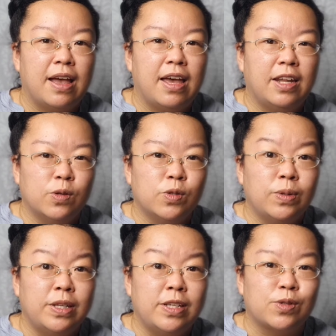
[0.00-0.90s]
It also
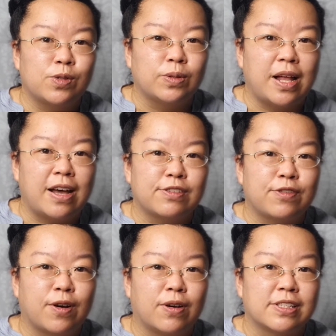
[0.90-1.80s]
needs to last
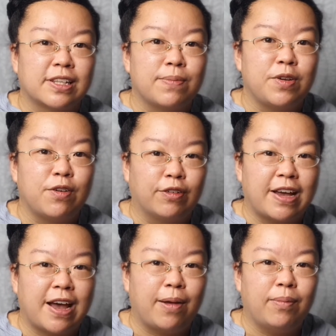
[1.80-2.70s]
for a certain period of
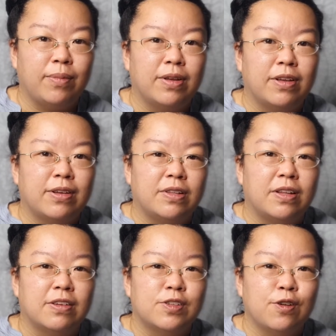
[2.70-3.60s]
time.
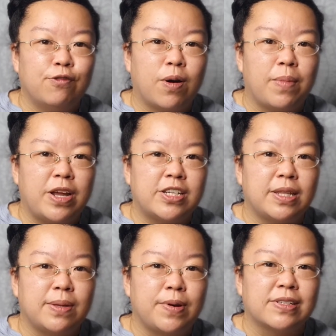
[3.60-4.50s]
So for major
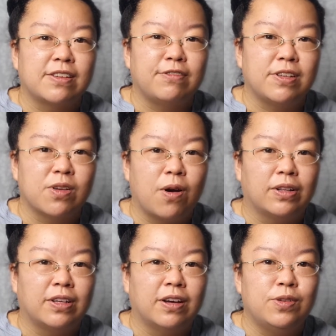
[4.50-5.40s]
depressive
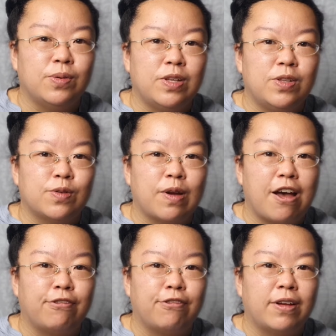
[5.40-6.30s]
disorder, you need to
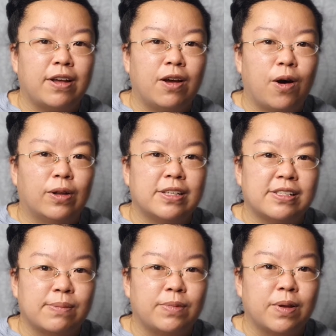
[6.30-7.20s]
have all the
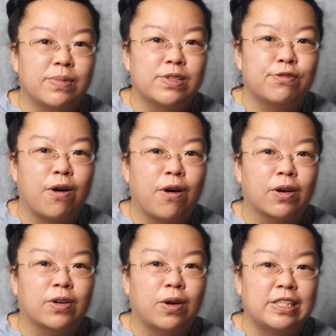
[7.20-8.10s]
symptoms for
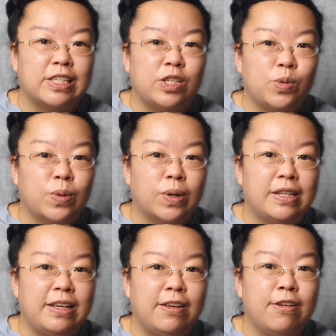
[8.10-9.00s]

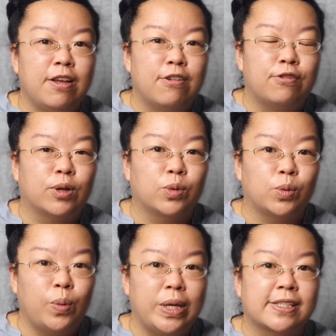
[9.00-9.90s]
continually for 2
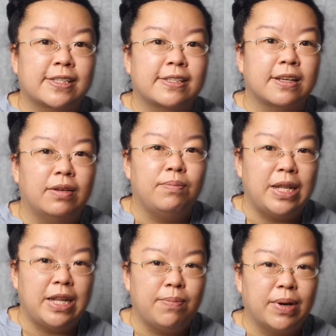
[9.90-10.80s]
weeks
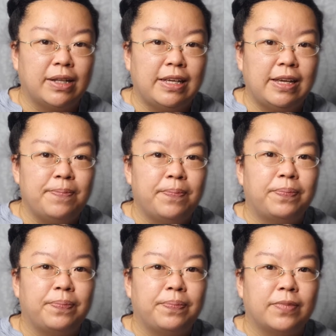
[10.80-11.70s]
minimally
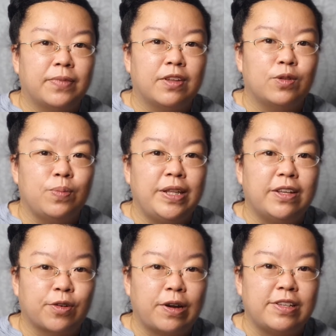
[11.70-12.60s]
to meet the
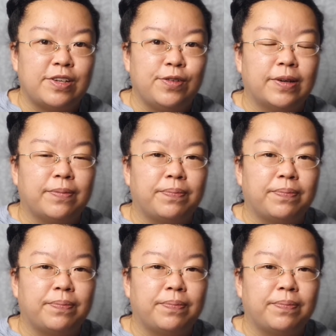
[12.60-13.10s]
criteria.